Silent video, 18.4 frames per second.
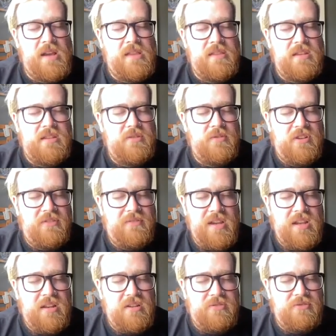and they do an
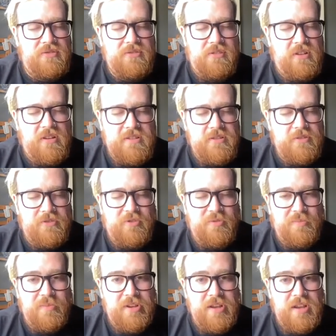arena tour across
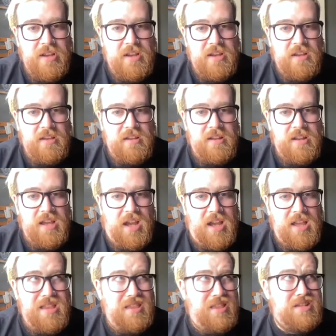Europe. Like
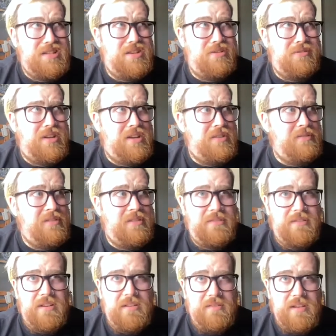I think they sold out the
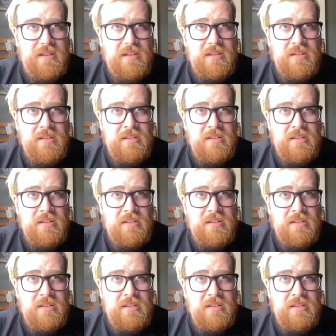3 arena.